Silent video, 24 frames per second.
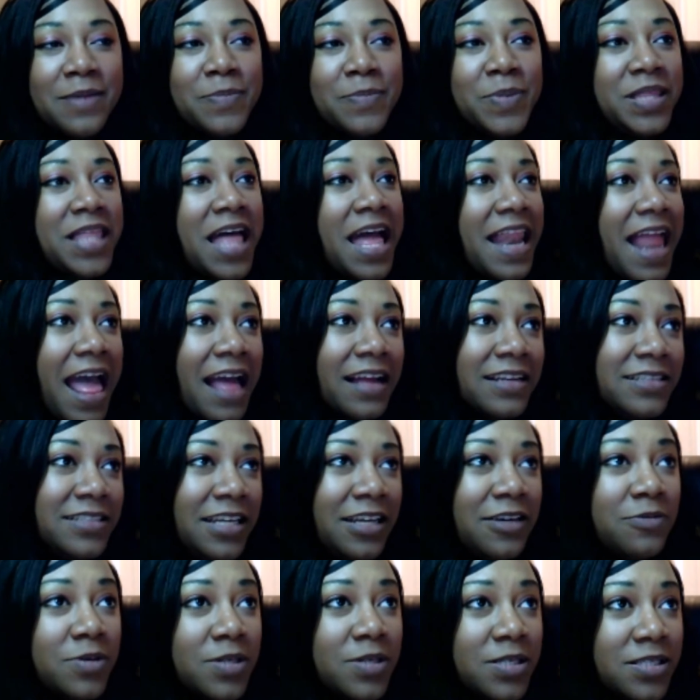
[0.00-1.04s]
But that
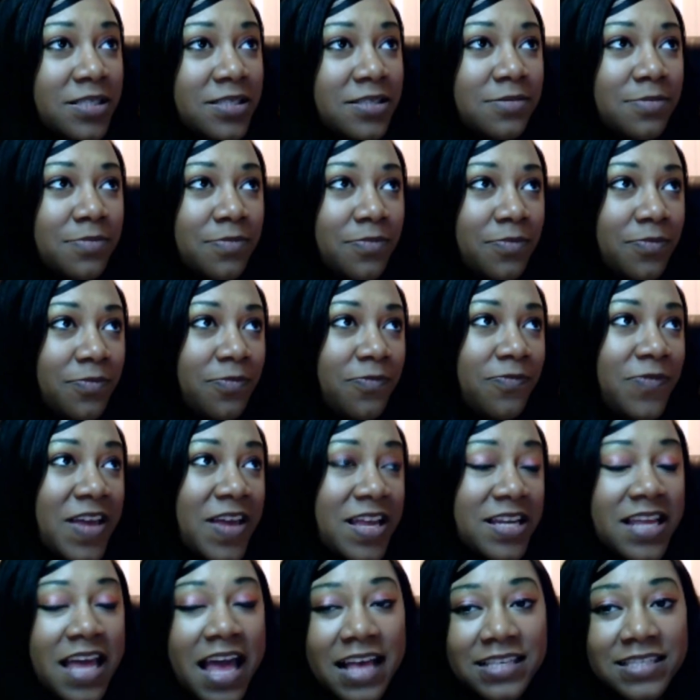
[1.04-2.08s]
acting was
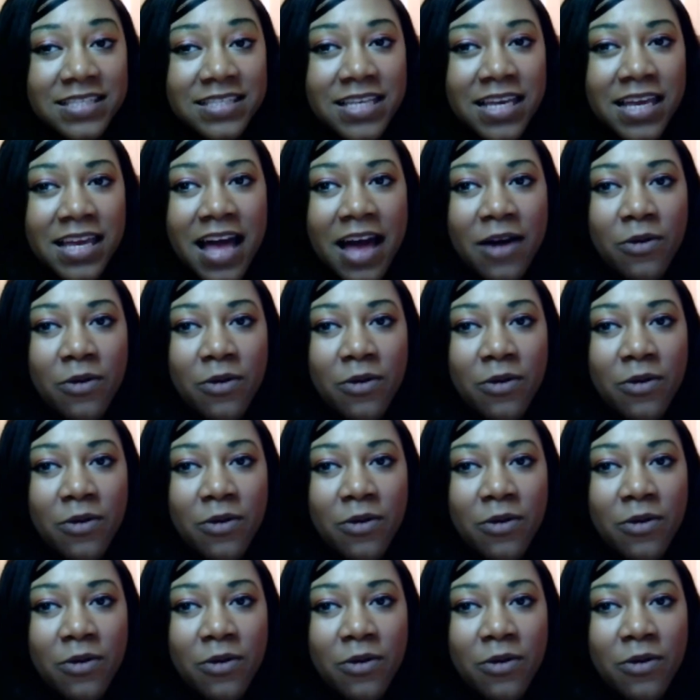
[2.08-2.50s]
fantastic.